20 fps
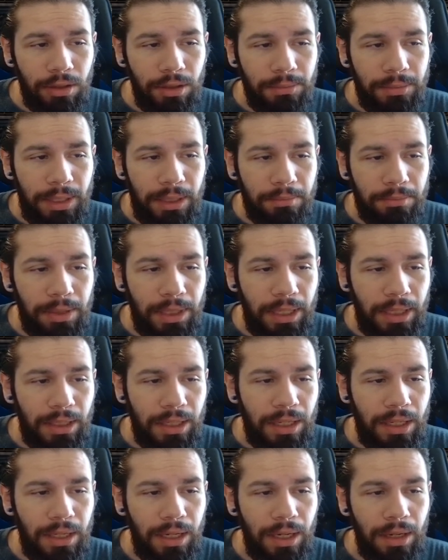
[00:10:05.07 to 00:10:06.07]
be
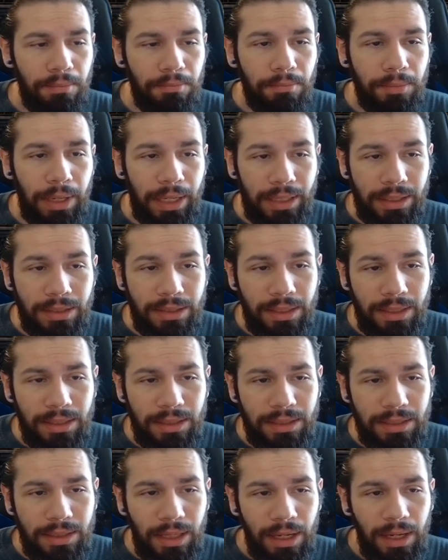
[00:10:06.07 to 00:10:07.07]
picking up
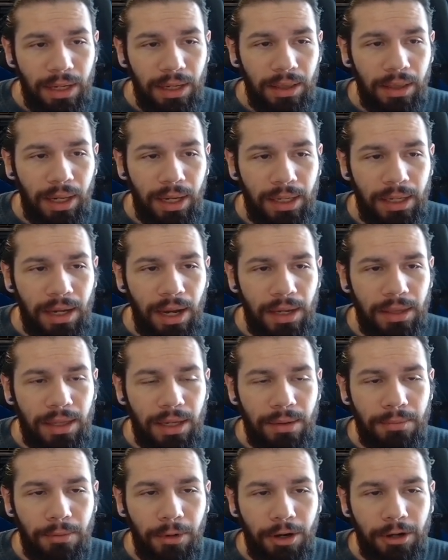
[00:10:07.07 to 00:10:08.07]
bases like
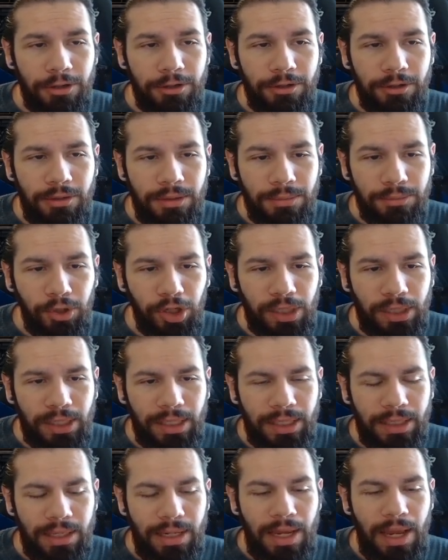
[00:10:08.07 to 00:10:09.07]
the Marshall's
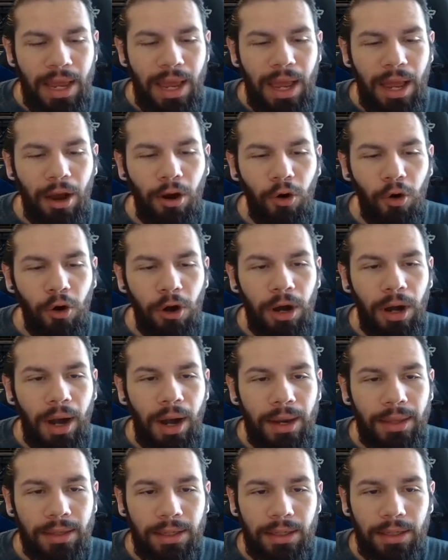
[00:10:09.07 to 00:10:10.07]
Brigandine or
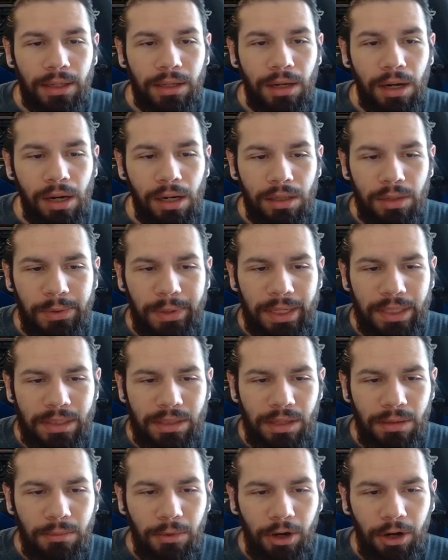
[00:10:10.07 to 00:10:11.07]
the
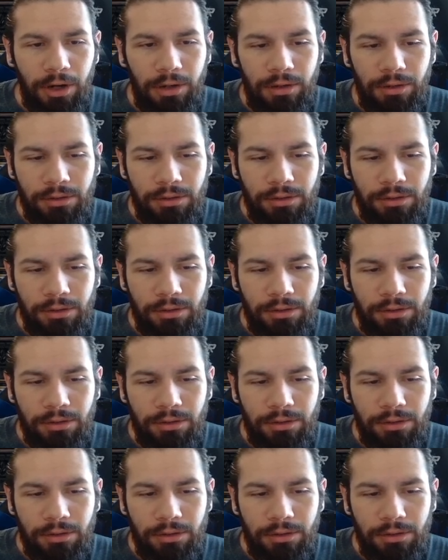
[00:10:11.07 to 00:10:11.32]
Conquest Lamar.